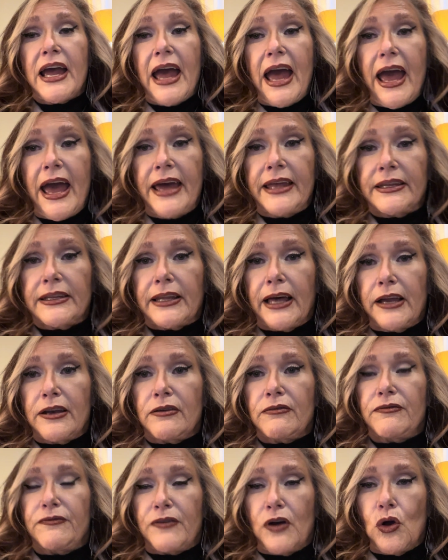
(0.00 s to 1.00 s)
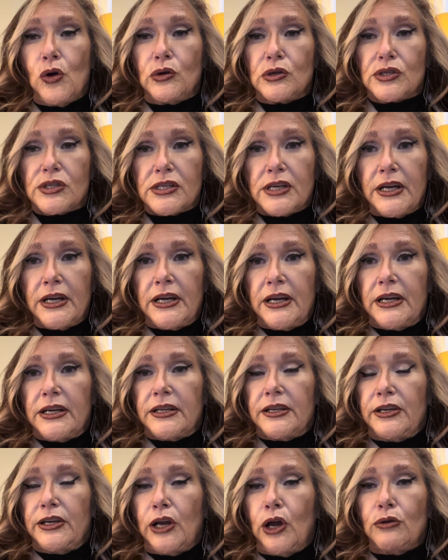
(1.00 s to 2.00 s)
and letting folks,
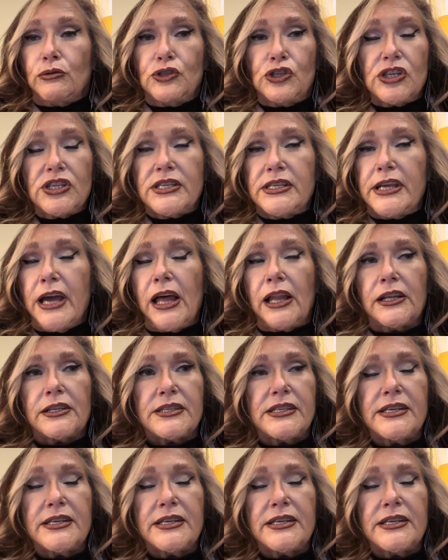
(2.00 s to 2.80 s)
just tell us.